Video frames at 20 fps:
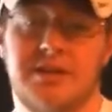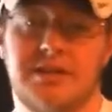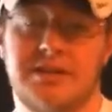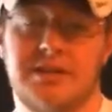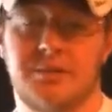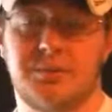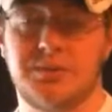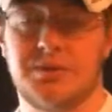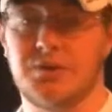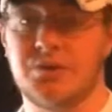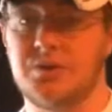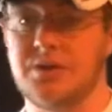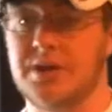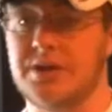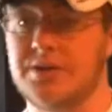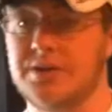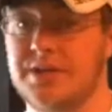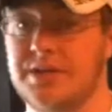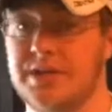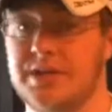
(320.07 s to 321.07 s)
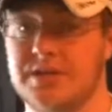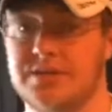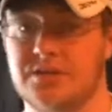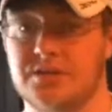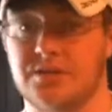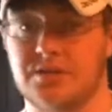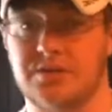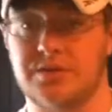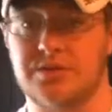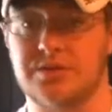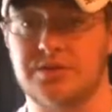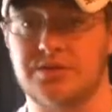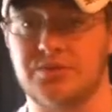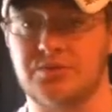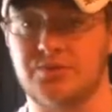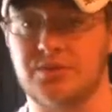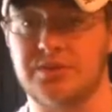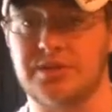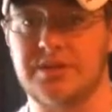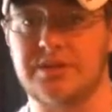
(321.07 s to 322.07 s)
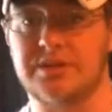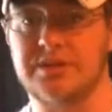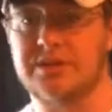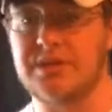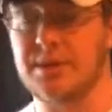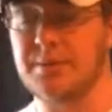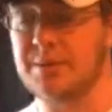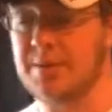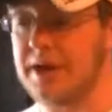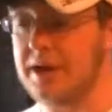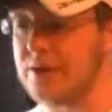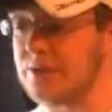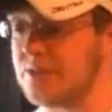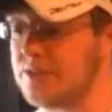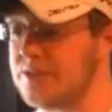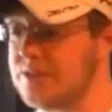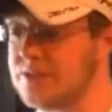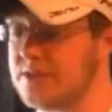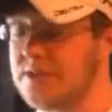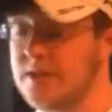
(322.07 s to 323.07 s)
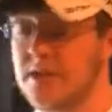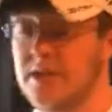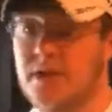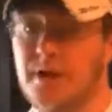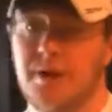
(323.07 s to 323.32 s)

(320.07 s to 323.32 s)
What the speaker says: that we do nowadays, so this is really a step backwards.